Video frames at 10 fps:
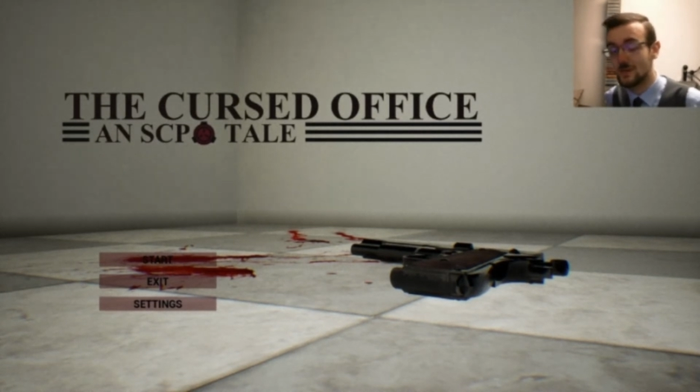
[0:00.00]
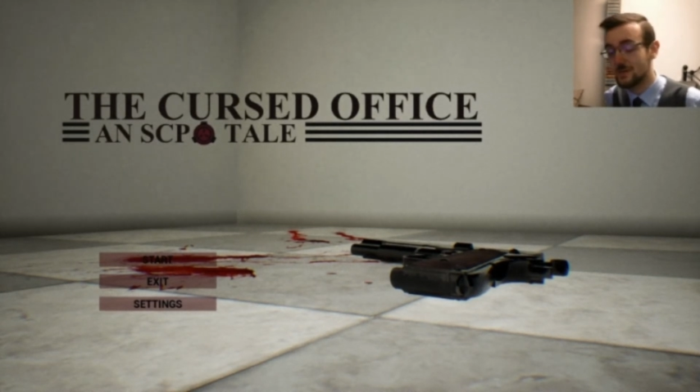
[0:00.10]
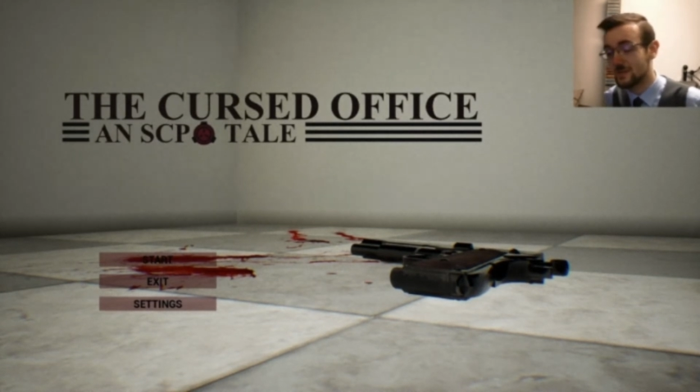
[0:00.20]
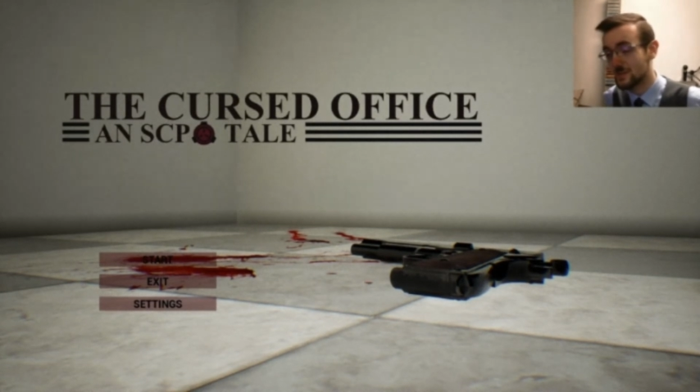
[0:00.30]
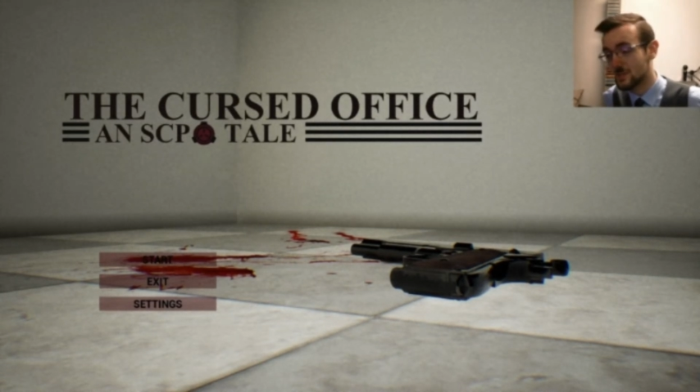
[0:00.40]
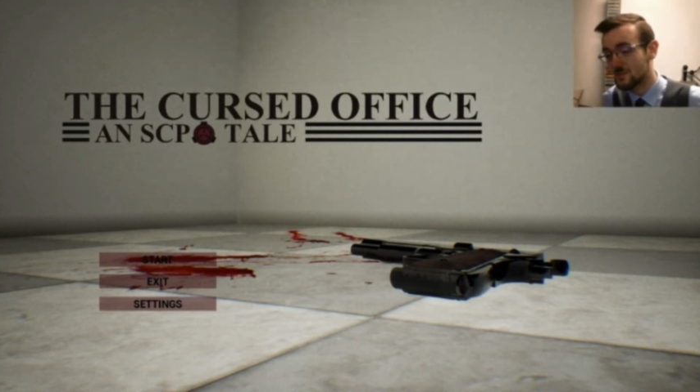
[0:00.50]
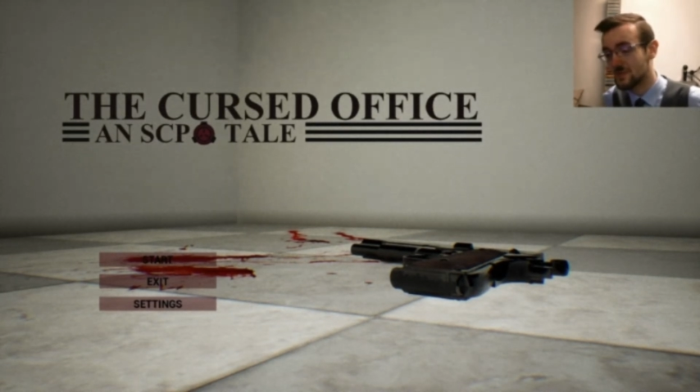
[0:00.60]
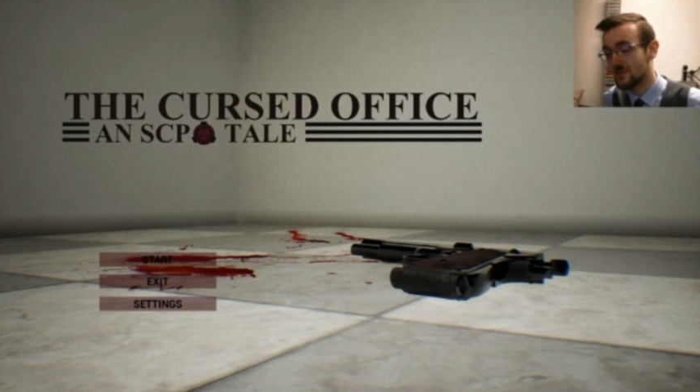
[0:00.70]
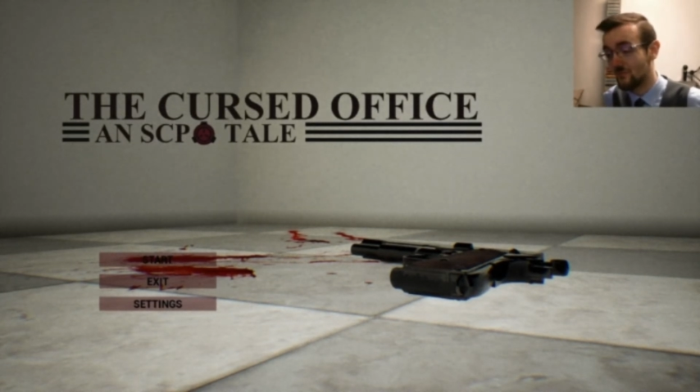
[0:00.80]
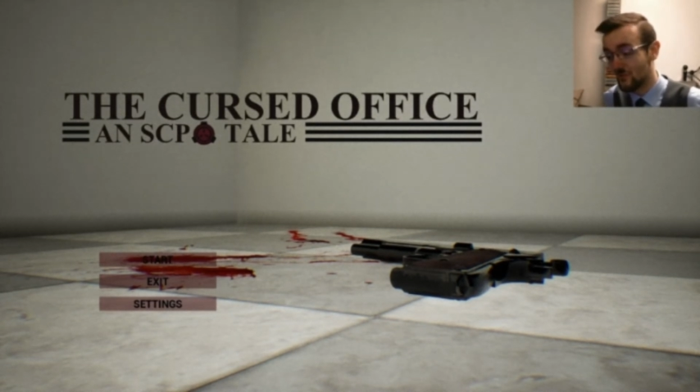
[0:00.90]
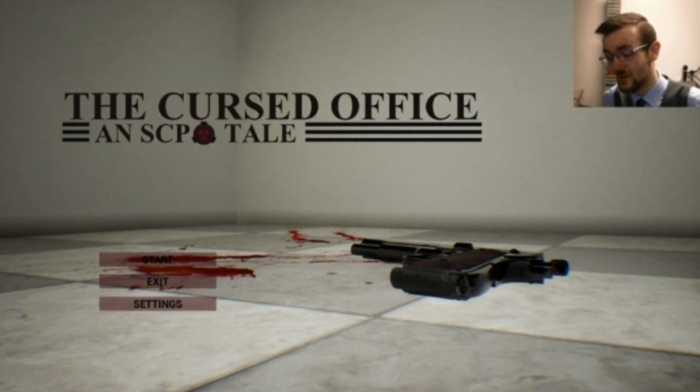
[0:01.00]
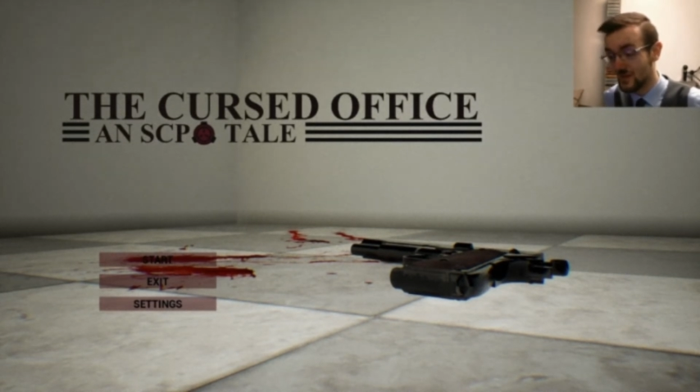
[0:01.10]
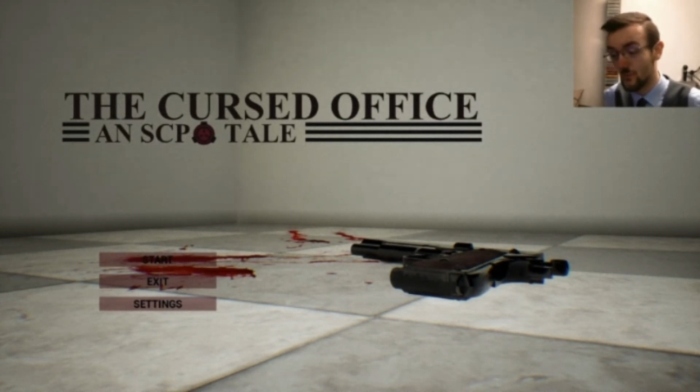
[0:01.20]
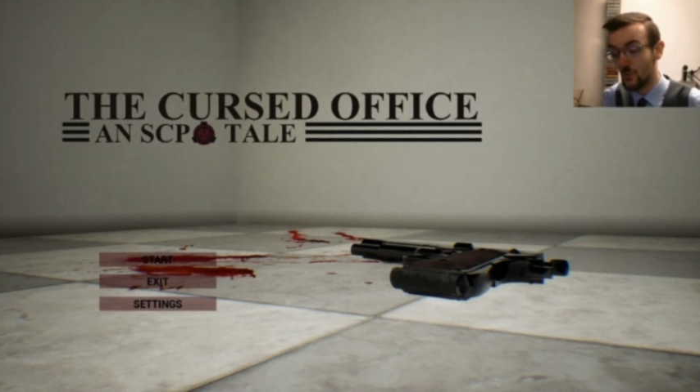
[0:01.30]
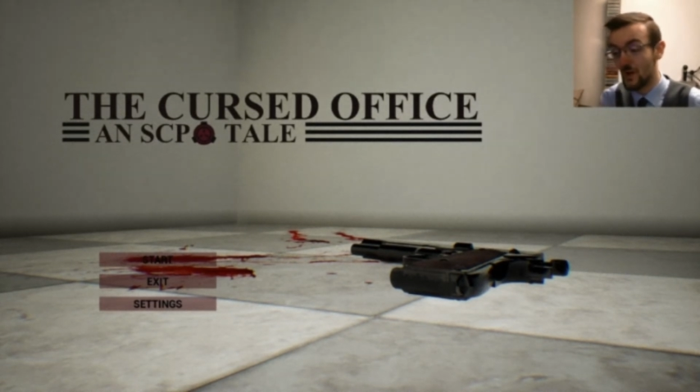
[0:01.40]
I think this has been done
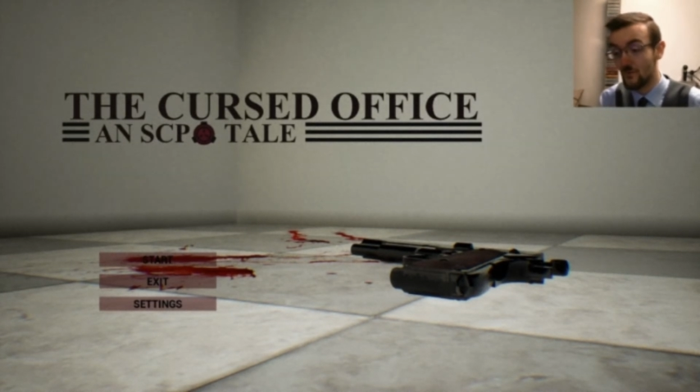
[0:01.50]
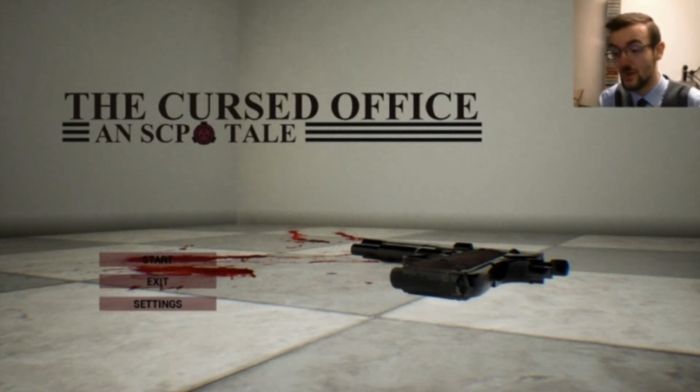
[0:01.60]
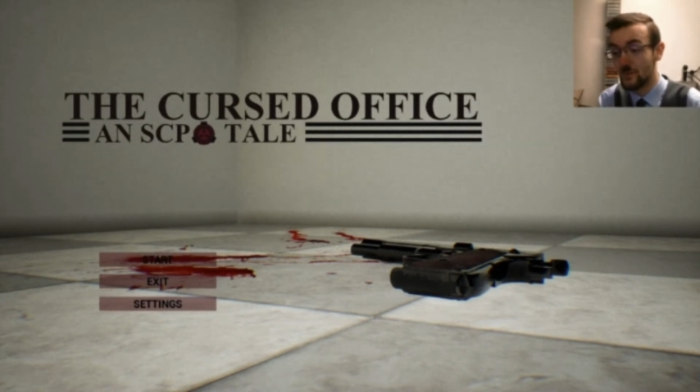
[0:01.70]
really well, really